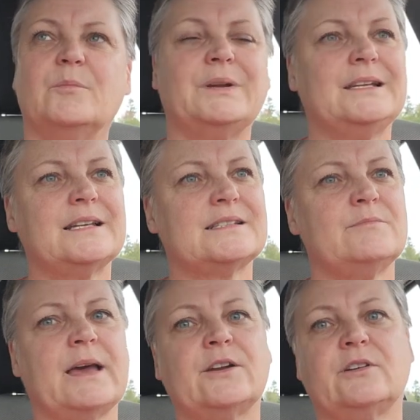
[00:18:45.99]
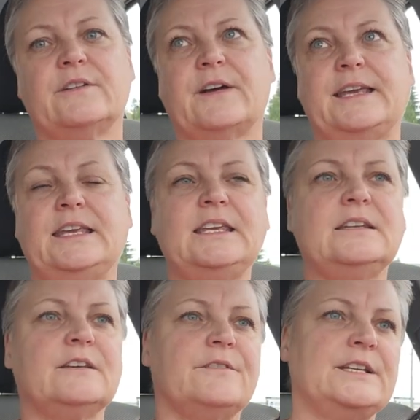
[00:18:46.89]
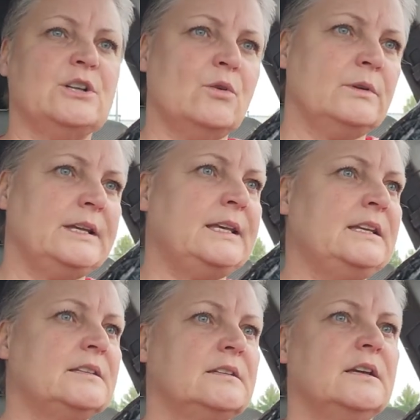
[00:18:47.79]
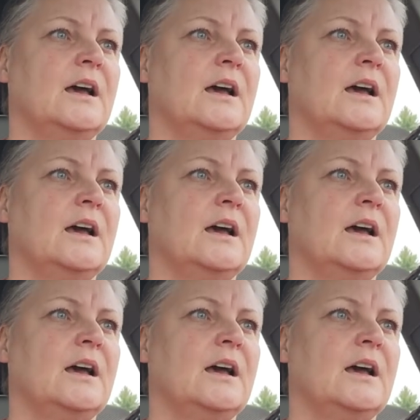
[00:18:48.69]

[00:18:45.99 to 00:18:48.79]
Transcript: But it doesn't matter if I eat, if I don't eat,